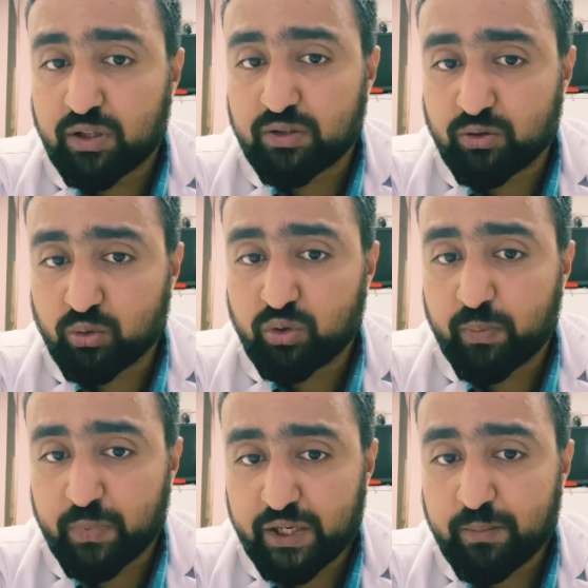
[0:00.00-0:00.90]
and do the
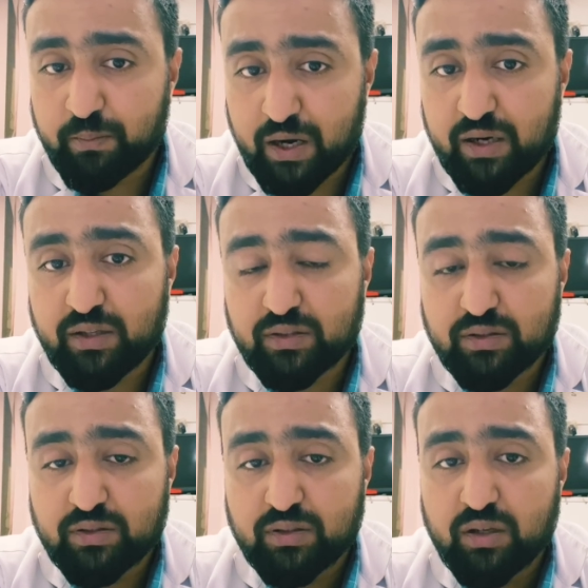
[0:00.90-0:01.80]
main part,
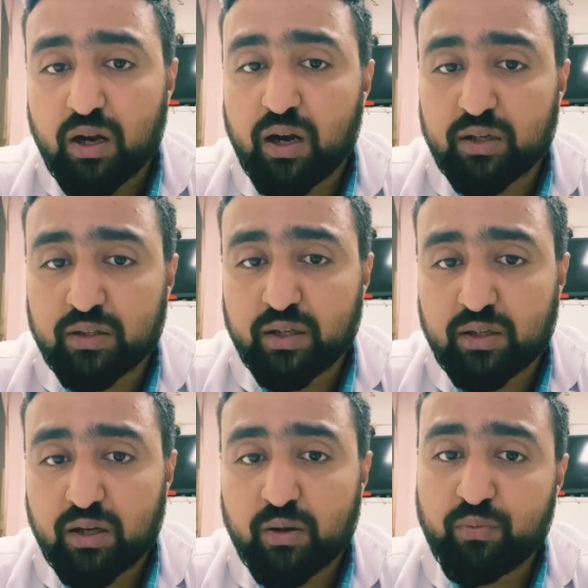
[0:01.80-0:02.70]
and then
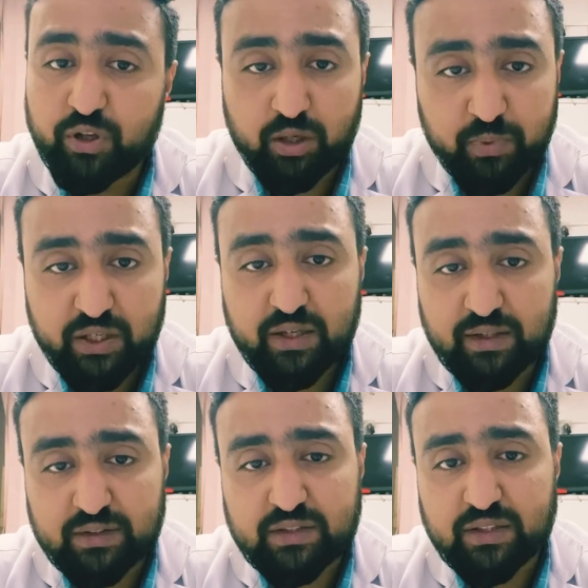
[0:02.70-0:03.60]
we'll be
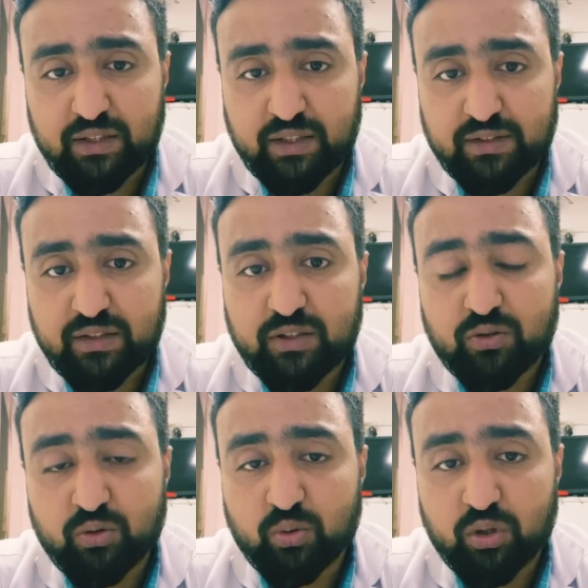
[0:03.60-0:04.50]
assisting the
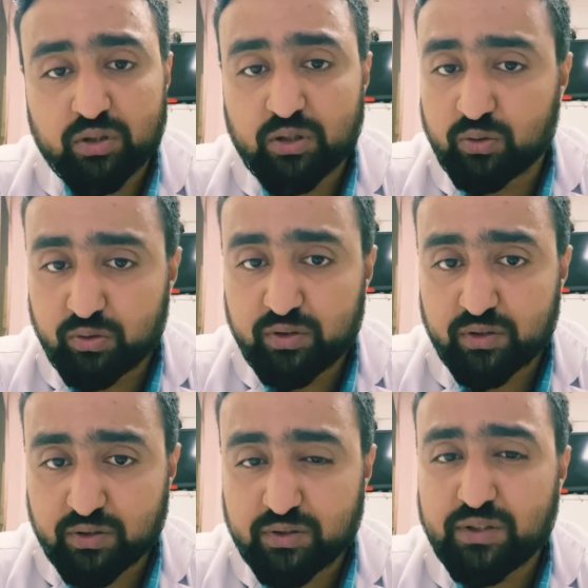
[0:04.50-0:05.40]
consultant throughout the whole
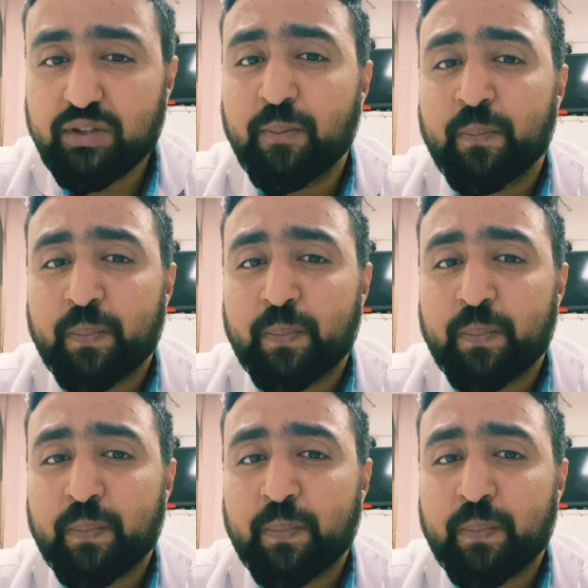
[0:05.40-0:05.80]
surgery.